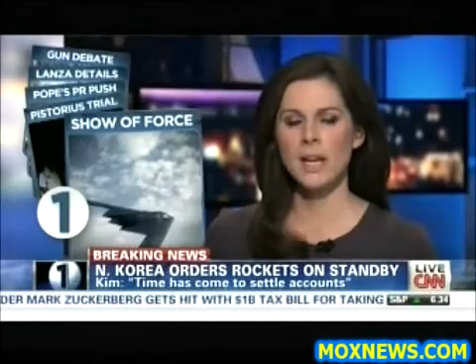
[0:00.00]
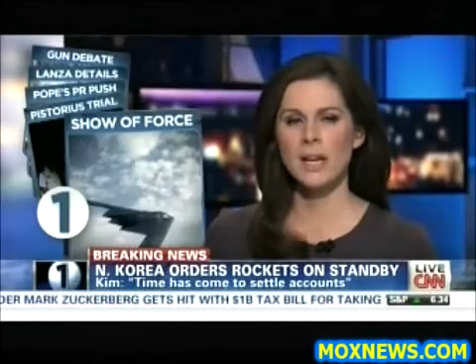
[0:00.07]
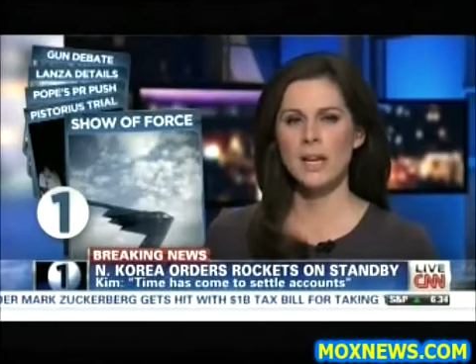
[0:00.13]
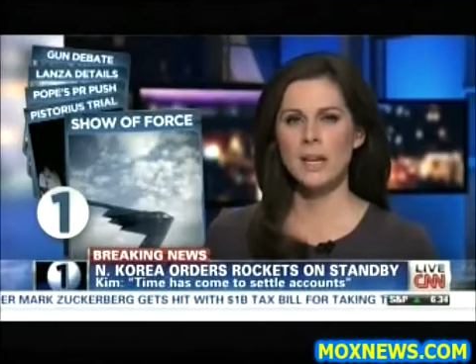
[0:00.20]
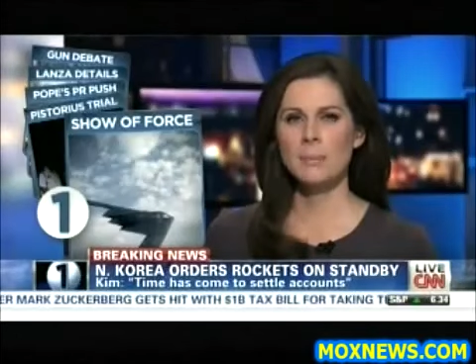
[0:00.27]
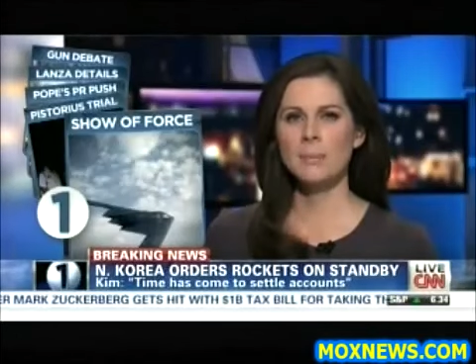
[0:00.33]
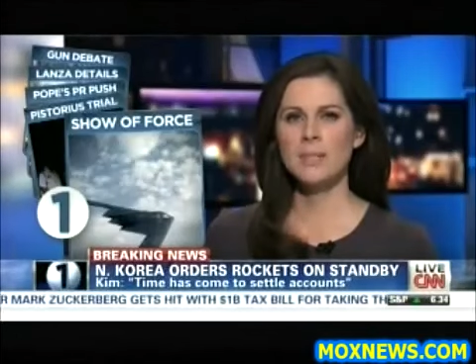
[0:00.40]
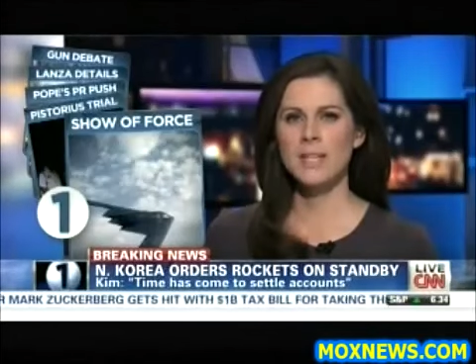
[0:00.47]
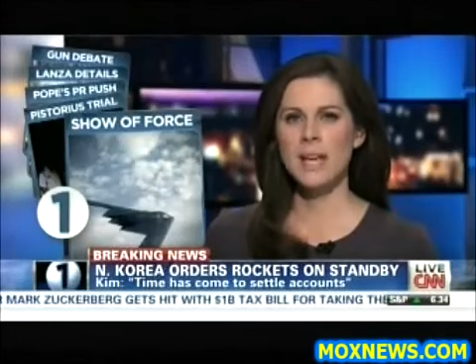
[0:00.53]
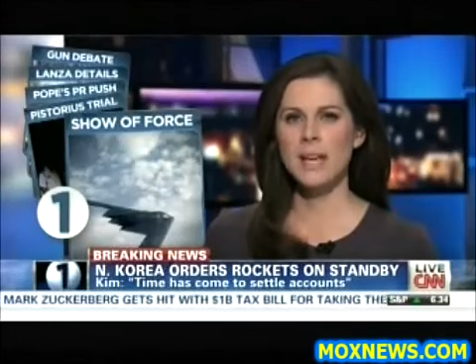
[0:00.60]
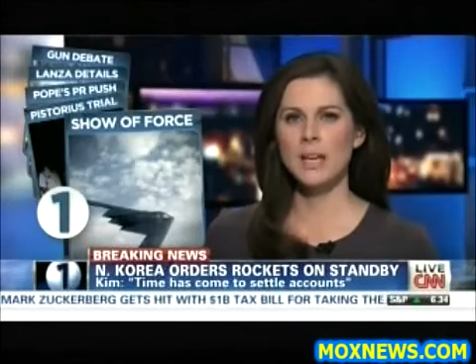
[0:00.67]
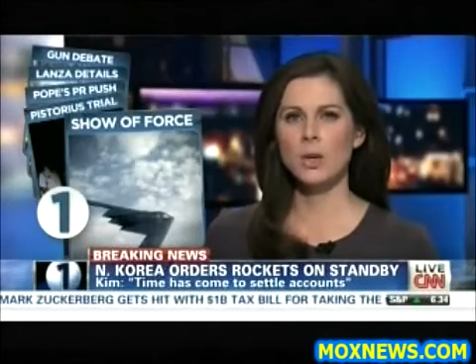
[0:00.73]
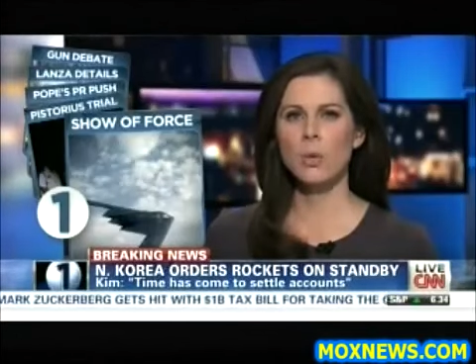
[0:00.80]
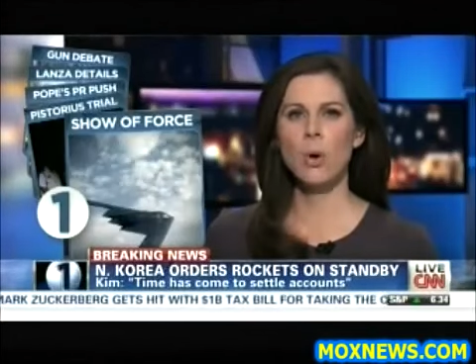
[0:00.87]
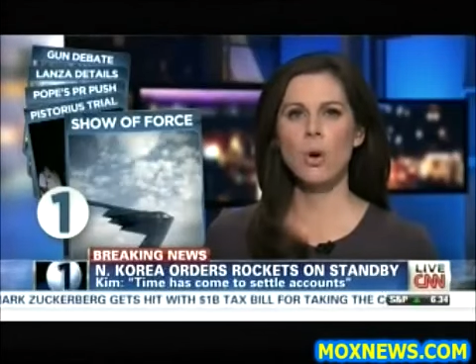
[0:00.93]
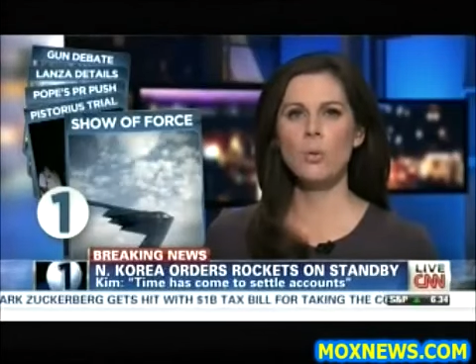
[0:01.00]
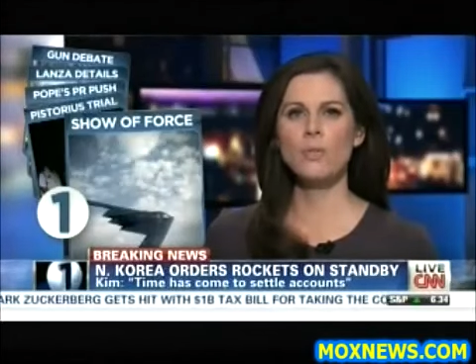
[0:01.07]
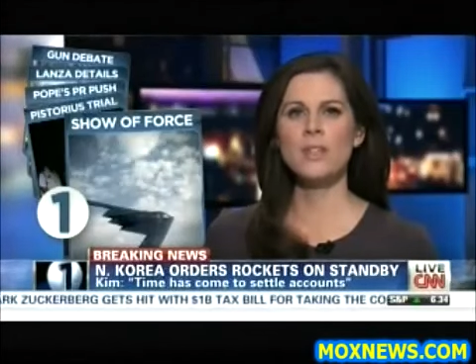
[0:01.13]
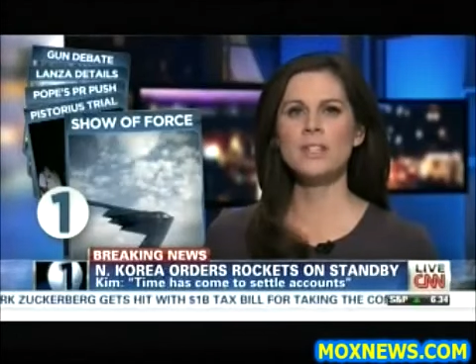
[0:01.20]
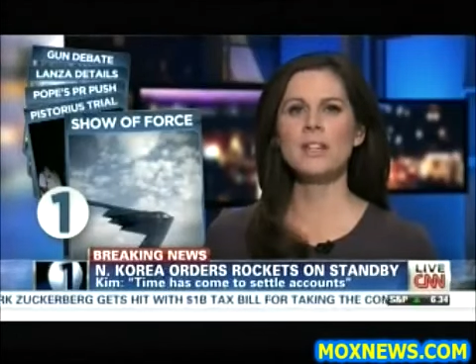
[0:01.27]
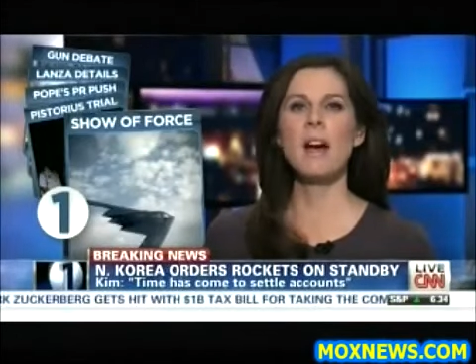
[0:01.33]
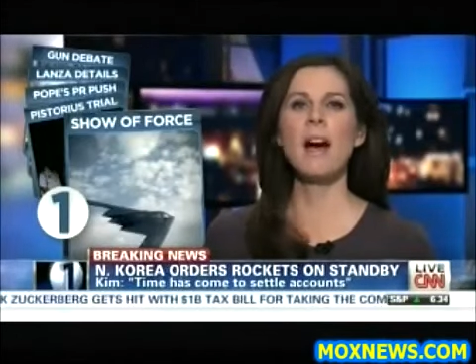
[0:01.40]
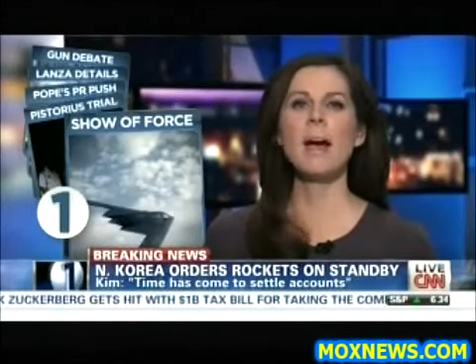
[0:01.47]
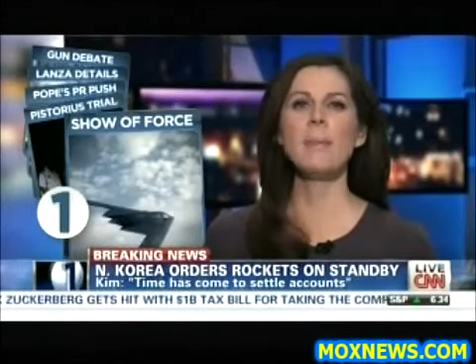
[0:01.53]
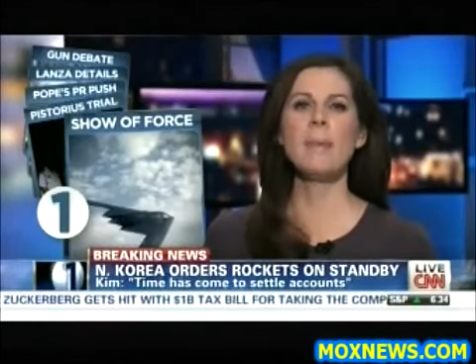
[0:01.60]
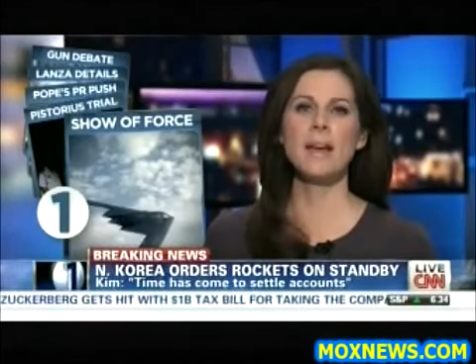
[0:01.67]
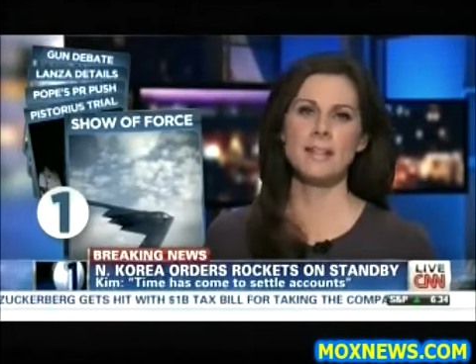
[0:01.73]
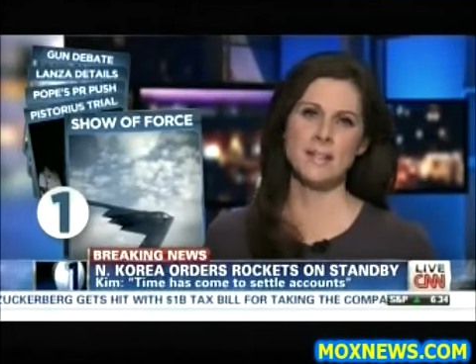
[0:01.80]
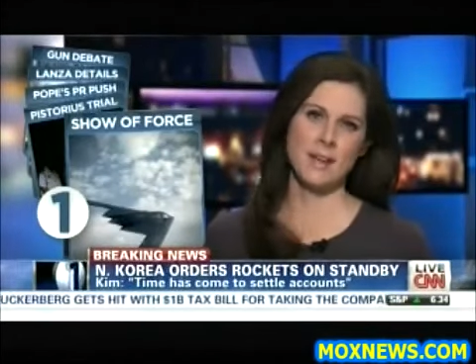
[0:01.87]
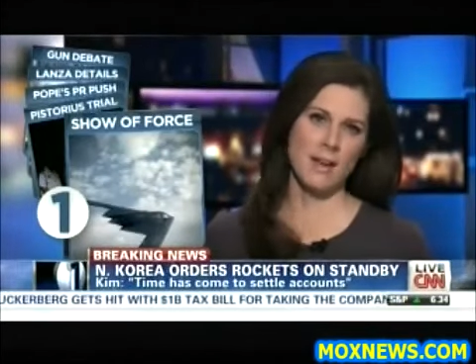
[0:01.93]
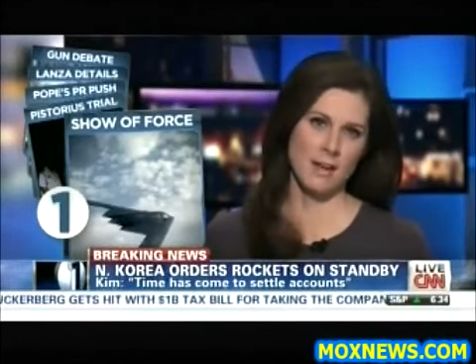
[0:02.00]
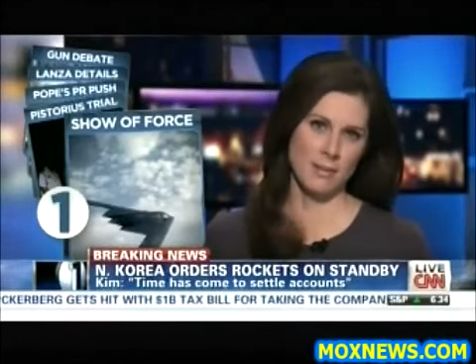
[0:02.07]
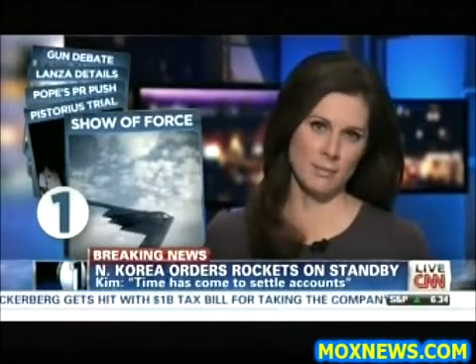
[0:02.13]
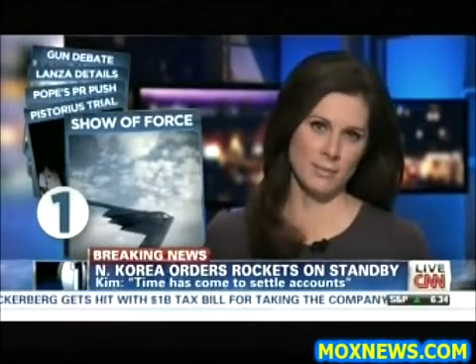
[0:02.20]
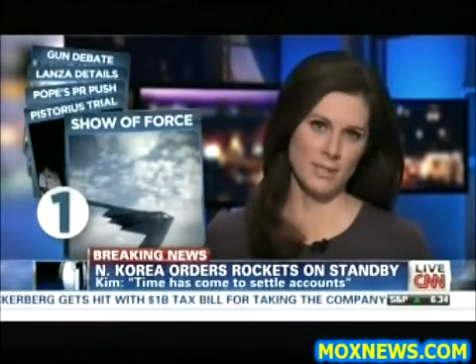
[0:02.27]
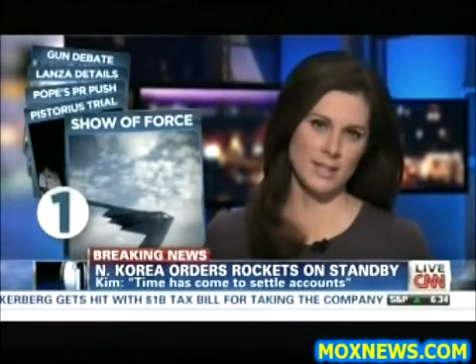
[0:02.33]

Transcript: Kim saying, quote, "The time has come